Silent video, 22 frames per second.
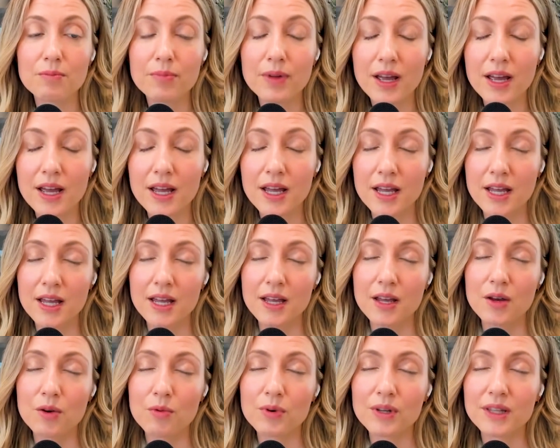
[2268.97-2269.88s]
But
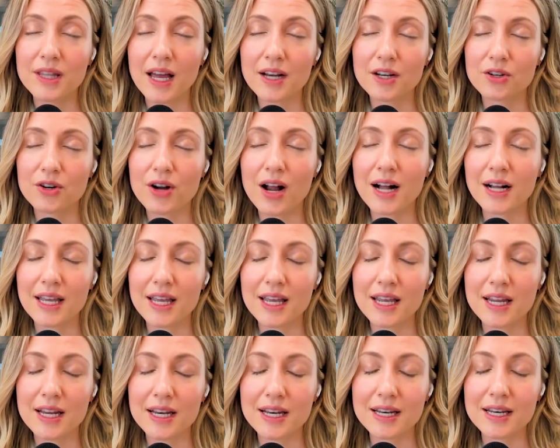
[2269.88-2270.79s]
with that
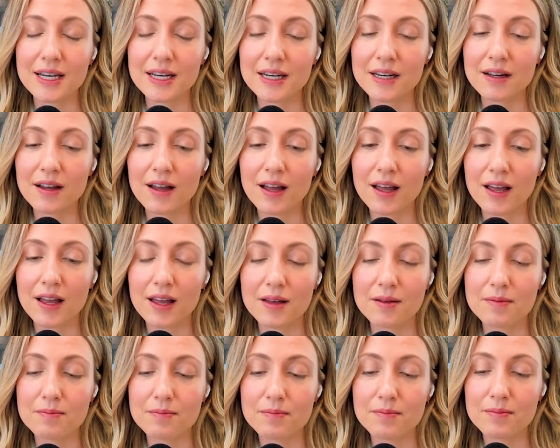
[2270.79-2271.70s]
tracking,
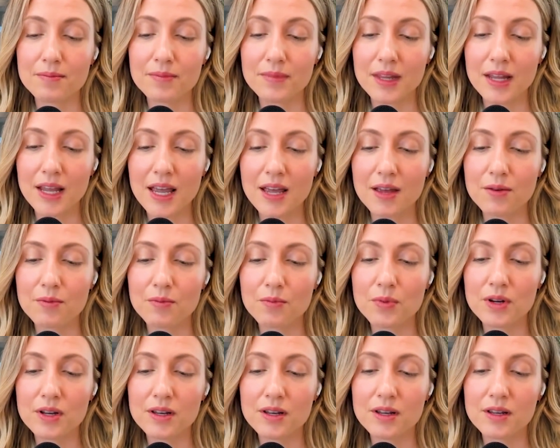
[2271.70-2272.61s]
um, it
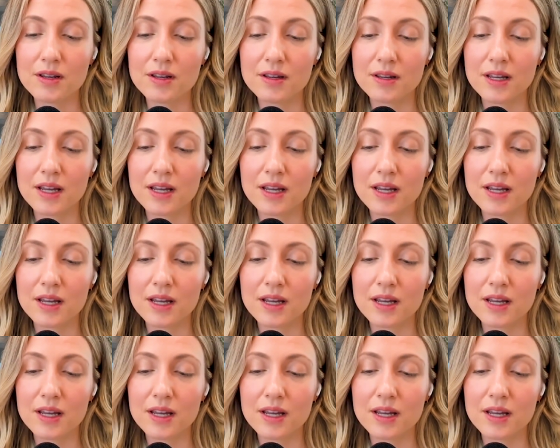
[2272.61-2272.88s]
will